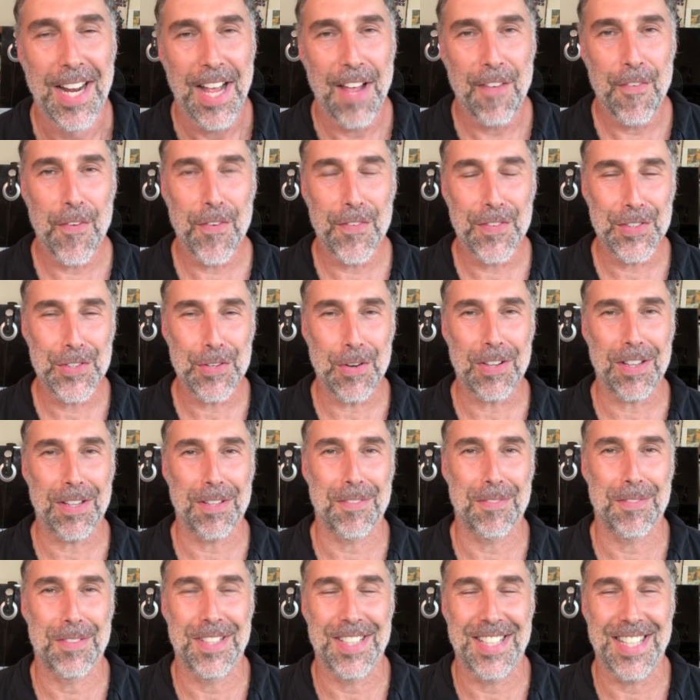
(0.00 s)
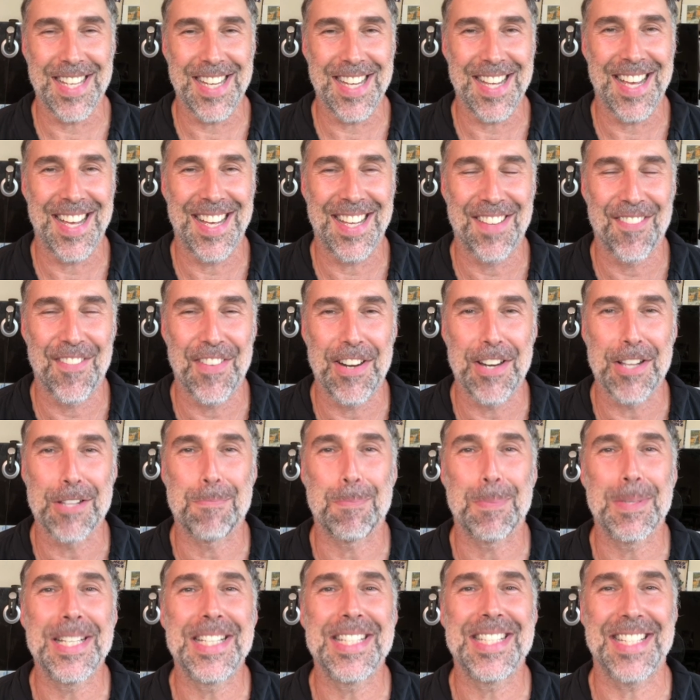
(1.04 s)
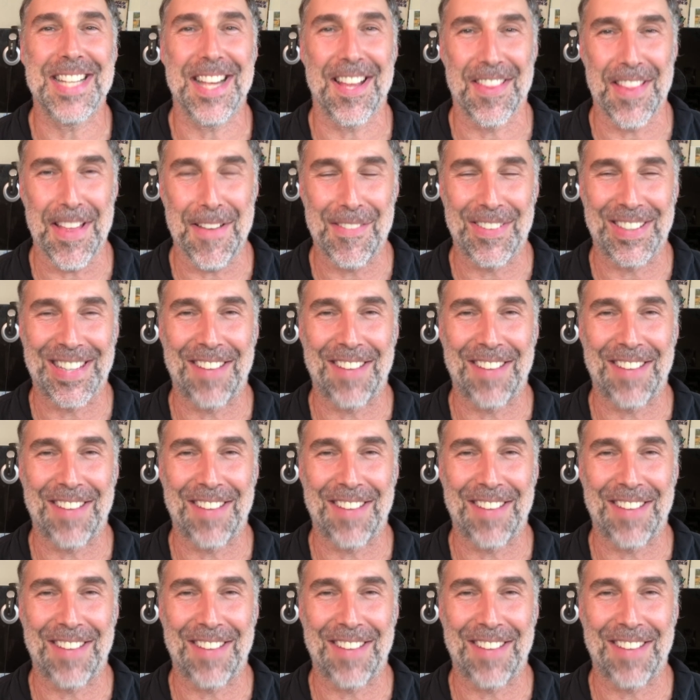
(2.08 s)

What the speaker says: If you've enjoyed the videos, please tell them.